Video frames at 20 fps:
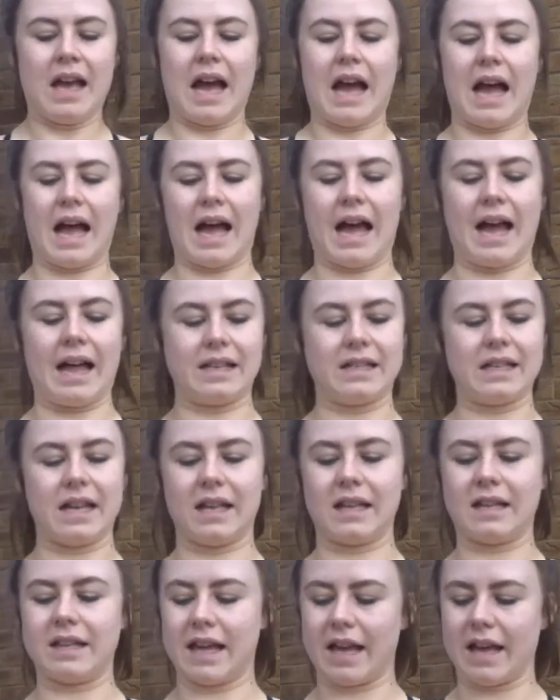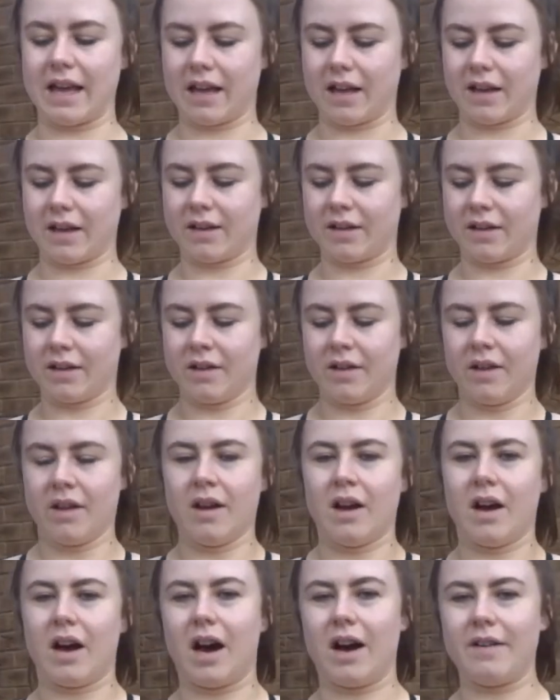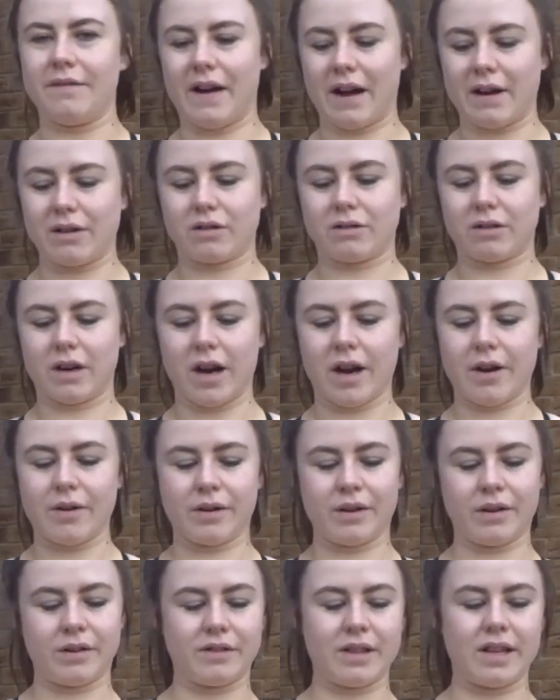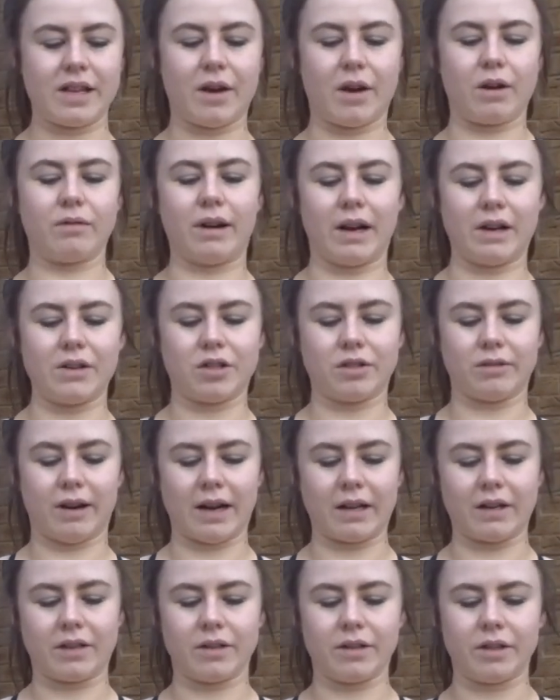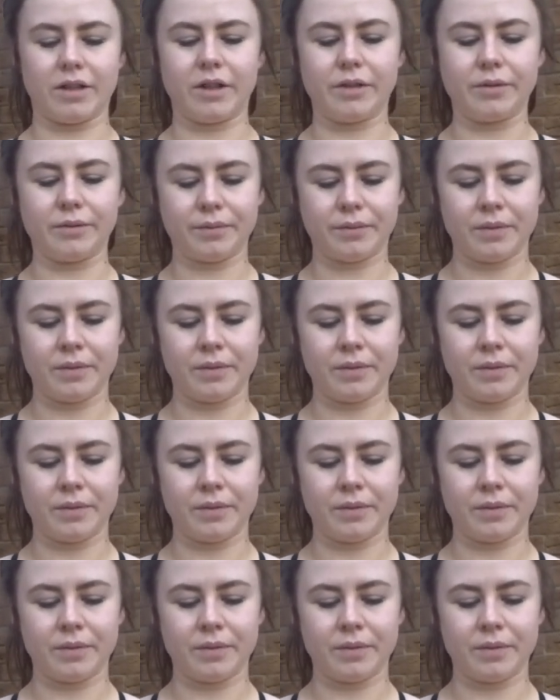and they are Velcro, they go around your ankle,